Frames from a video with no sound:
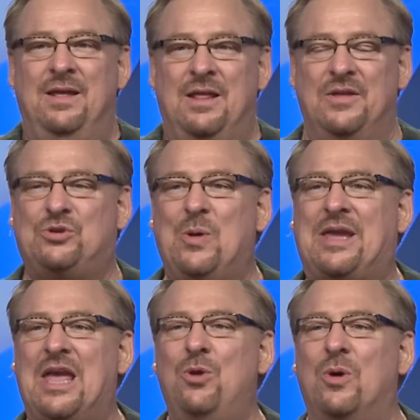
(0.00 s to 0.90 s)
Now, this
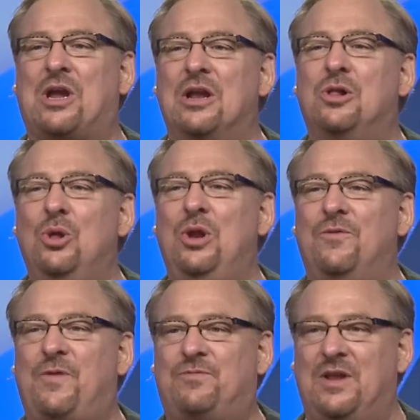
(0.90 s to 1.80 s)
weekend, we're concluding
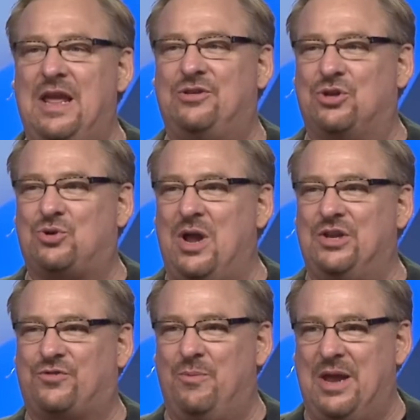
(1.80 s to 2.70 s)
50 Days of
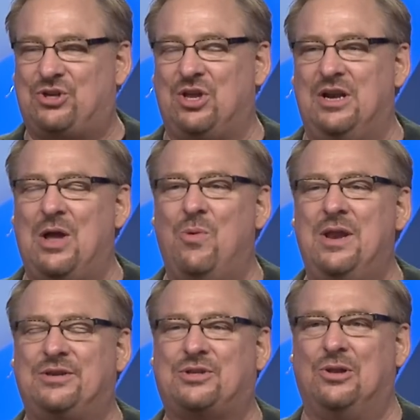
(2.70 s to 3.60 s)
Transformation, and I
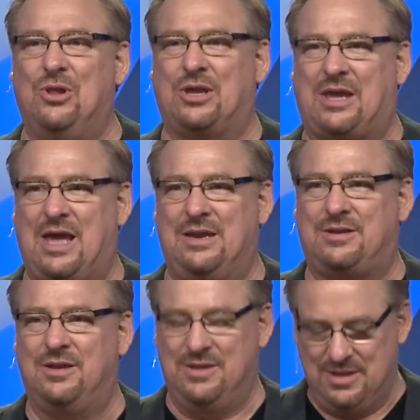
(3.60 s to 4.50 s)
want us to look
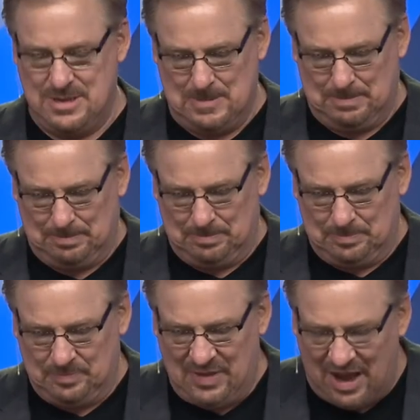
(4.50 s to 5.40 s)
at
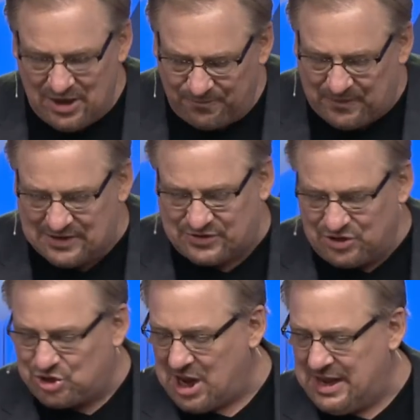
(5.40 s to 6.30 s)
how do you face the
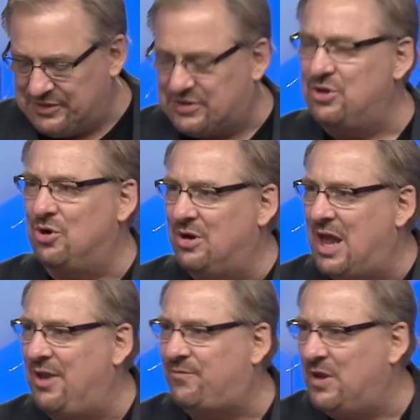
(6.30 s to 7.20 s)
giants in your
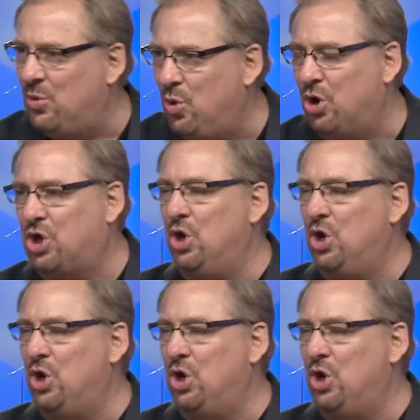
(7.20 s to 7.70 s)
life and at work.